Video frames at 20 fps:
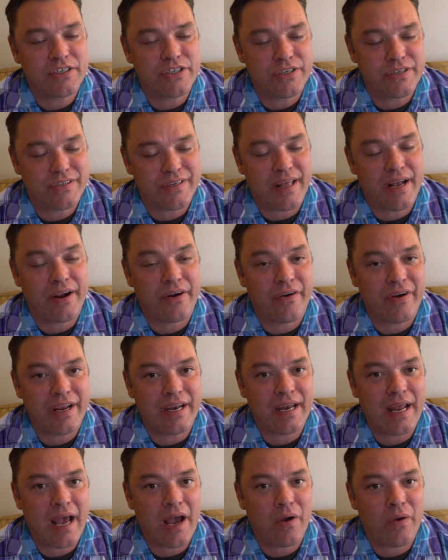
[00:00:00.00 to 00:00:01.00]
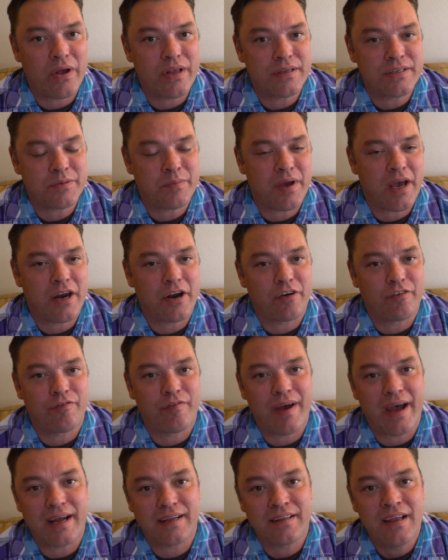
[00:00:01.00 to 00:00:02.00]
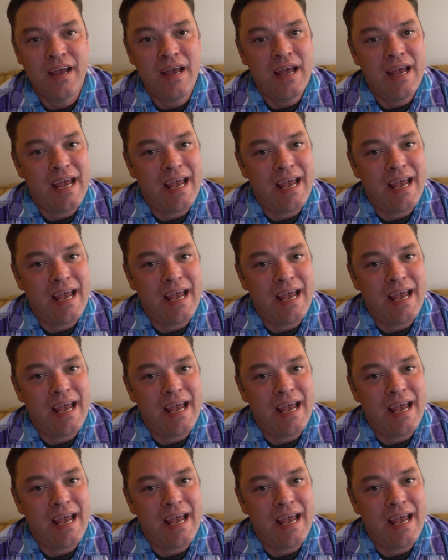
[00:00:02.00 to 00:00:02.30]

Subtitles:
She's there right now, as a matter of fact.